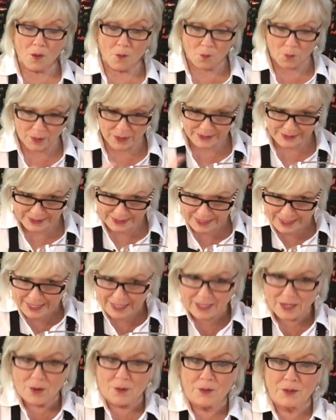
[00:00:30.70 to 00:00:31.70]
Once
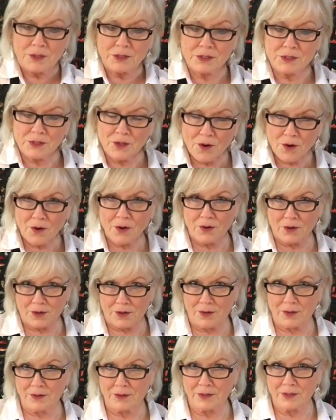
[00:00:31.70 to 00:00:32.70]
again, on a
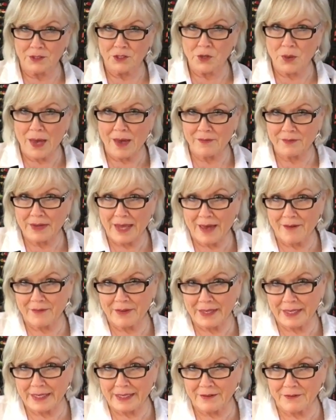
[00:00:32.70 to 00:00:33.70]
circle, you have to have an
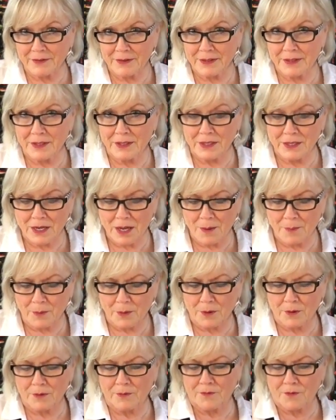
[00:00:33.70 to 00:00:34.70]
even
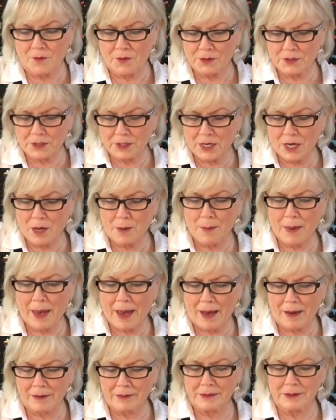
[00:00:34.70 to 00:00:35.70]
number for it to come
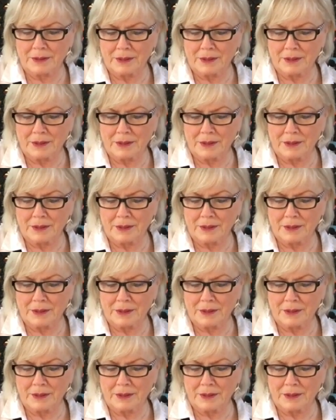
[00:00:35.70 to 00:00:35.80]
out.